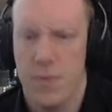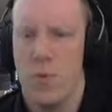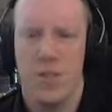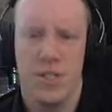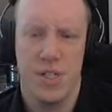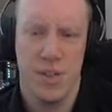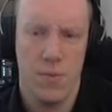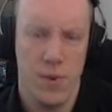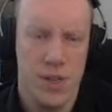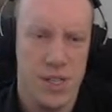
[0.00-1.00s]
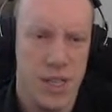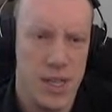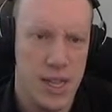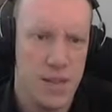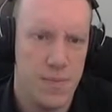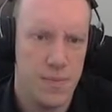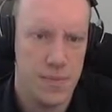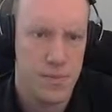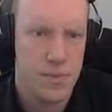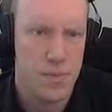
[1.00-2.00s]
We're still dead.
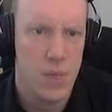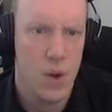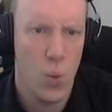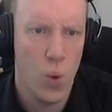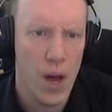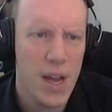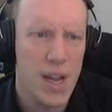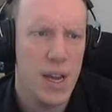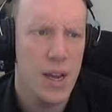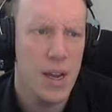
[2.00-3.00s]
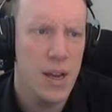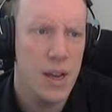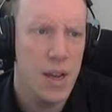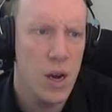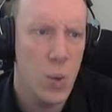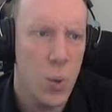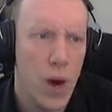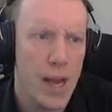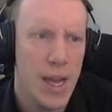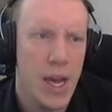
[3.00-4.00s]
Why?
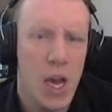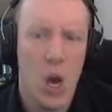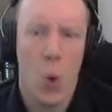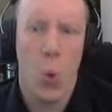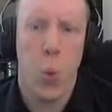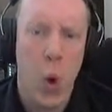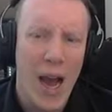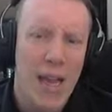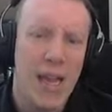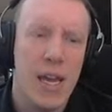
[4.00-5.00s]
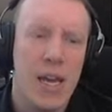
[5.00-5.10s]
Why? Why?